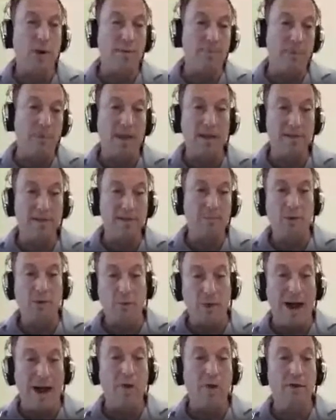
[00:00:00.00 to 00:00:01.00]
it gives them a
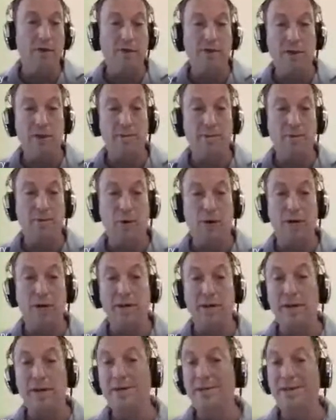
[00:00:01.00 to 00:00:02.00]
route in terms of what it
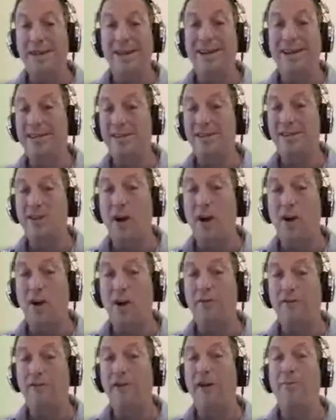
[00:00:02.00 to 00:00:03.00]
is. They can start
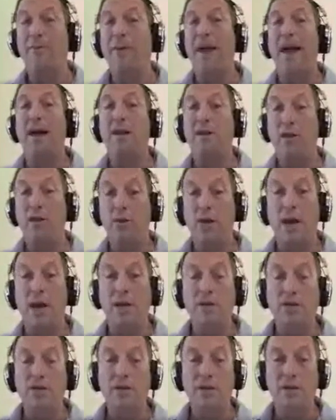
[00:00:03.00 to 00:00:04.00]
from that
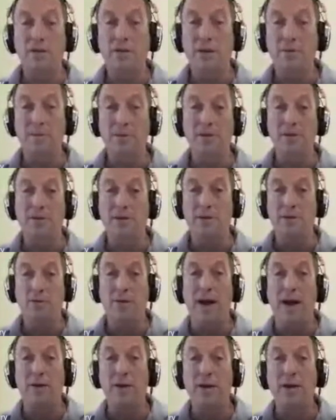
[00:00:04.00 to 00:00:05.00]
location in terms of the
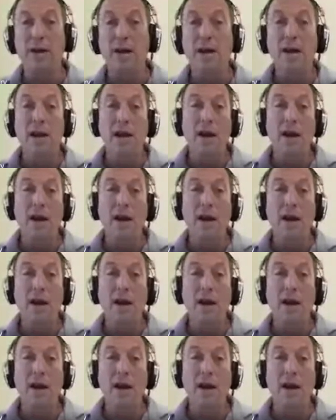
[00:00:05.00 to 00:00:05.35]
routing.